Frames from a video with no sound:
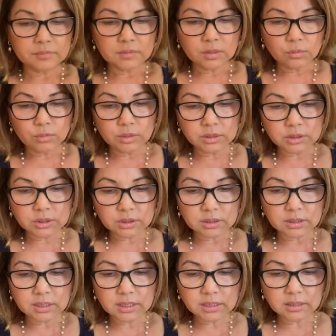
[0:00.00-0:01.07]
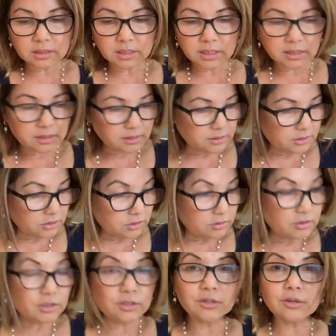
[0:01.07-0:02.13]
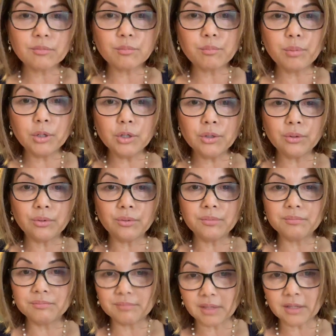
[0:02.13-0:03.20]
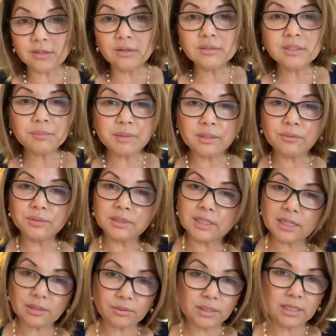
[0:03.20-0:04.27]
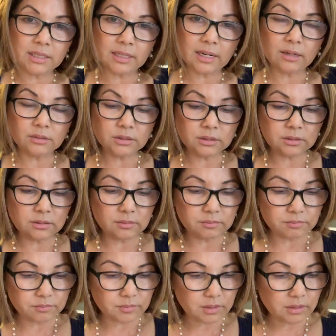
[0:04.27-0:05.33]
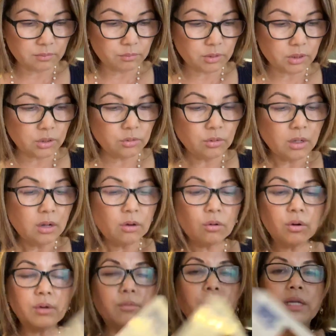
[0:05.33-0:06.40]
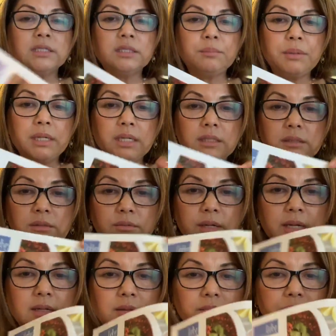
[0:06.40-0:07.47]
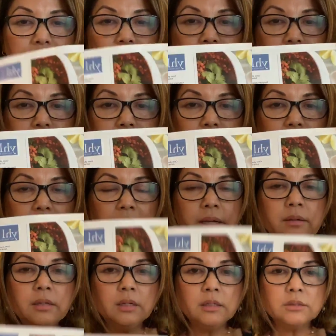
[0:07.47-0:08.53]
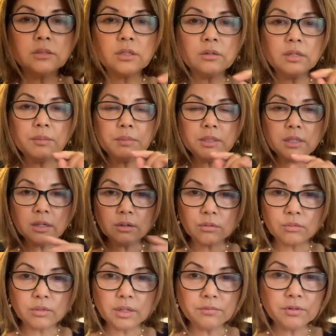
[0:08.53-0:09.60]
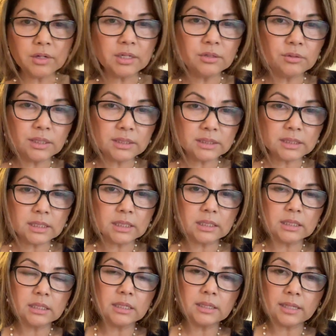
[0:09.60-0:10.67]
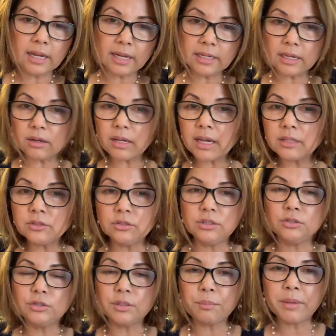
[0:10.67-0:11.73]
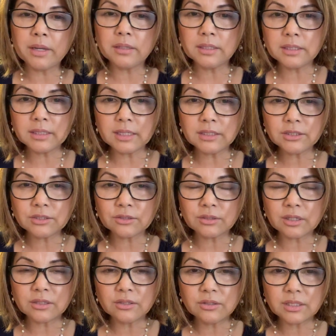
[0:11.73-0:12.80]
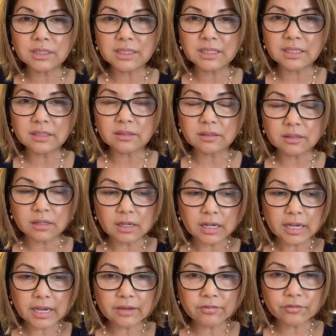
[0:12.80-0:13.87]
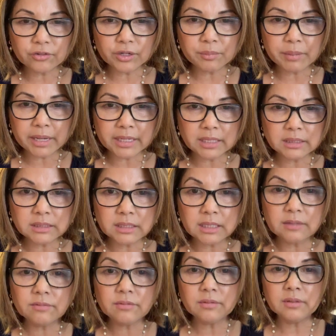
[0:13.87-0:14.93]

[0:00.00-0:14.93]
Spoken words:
which, get the look, blue. I know somebody who's decorating the house in blue, or recipes, right? Okay, so let me know if you're interested in that. I'll add you to the mailing list so that you could get a free magazine